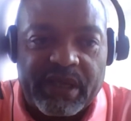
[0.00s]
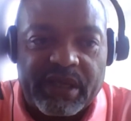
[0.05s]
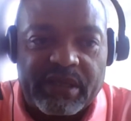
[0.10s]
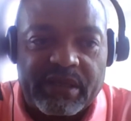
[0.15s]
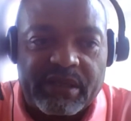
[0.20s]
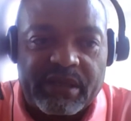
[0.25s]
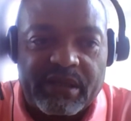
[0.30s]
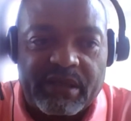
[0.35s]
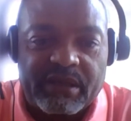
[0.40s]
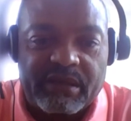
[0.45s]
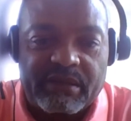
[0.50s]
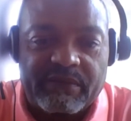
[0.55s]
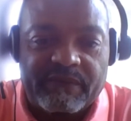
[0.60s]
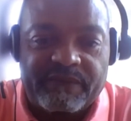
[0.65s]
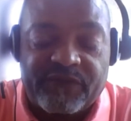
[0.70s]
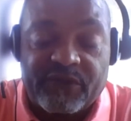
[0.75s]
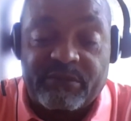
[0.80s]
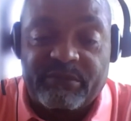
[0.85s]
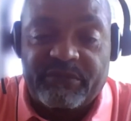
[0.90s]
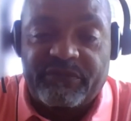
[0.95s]
Right. And
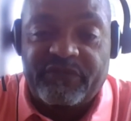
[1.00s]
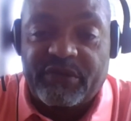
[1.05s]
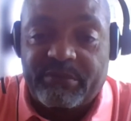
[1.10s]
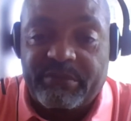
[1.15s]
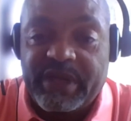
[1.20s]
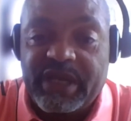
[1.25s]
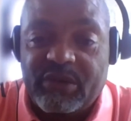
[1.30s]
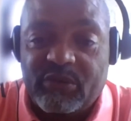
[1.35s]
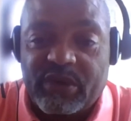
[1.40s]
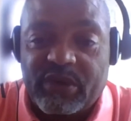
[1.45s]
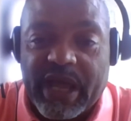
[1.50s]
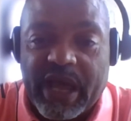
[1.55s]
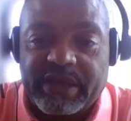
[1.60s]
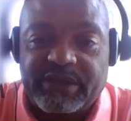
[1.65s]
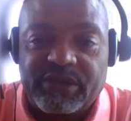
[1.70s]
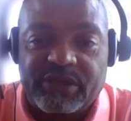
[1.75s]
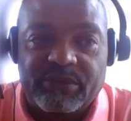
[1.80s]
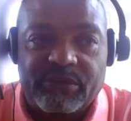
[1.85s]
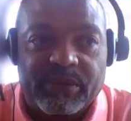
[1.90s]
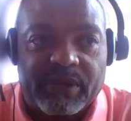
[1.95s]
for, for me, what I
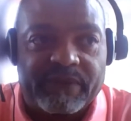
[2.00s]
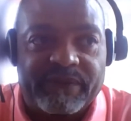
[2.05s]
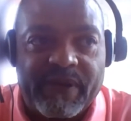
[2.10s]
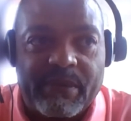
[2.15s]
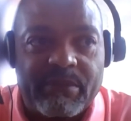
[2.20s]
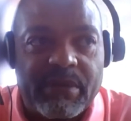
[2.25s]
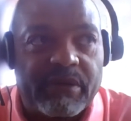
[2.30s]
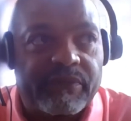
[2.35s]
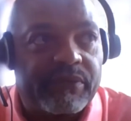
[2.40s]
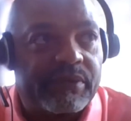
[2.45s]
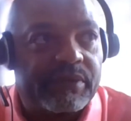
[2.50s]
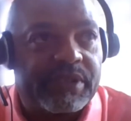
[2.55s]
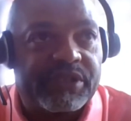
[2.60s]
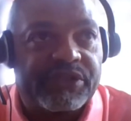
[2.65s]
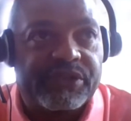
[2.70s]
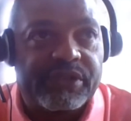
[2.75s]
do, if I'm ever